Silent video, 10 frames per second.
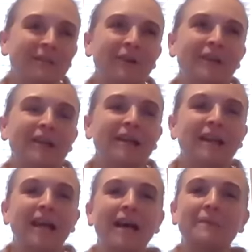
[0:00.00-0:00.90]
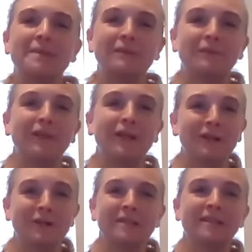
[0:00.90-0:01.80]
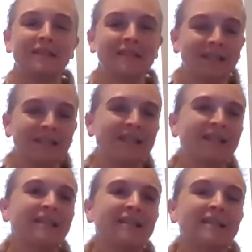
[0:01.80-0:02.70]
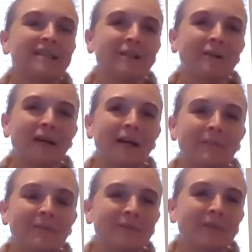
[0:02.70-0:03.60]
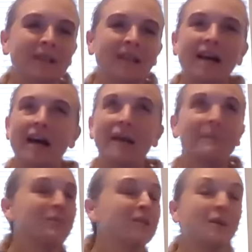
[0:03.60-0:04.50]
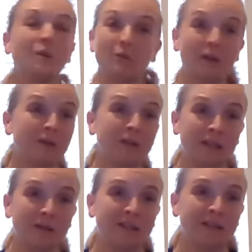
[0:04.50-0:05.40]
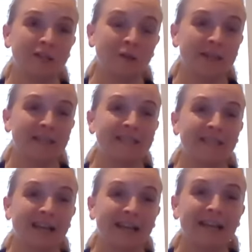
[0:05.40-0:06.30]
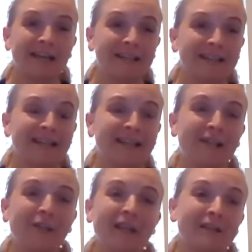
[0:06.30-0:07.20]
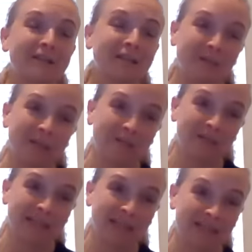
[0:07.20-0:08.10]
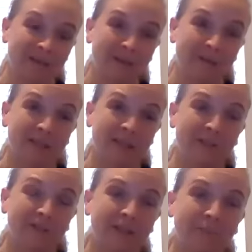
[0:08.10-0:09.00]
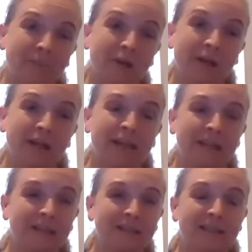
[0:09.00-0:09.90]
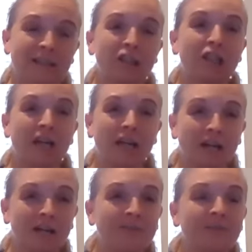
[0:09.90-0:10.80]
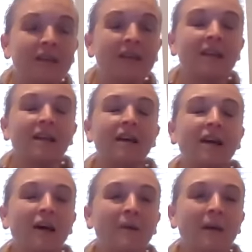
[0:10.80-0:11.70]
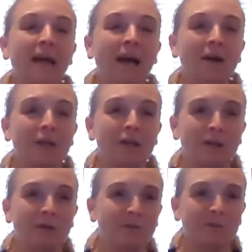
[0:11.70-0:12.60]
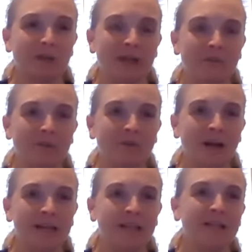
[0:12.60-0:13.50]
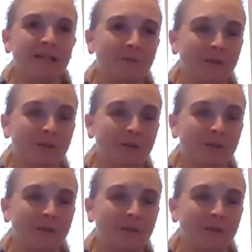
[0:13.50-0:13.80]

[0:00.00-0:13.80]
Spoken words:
And I feel like it kind of ebbs and flows. So I'm so thrilled that you could join us today. And thank you so much for taking time out of your day to read the book and share how you came to write it.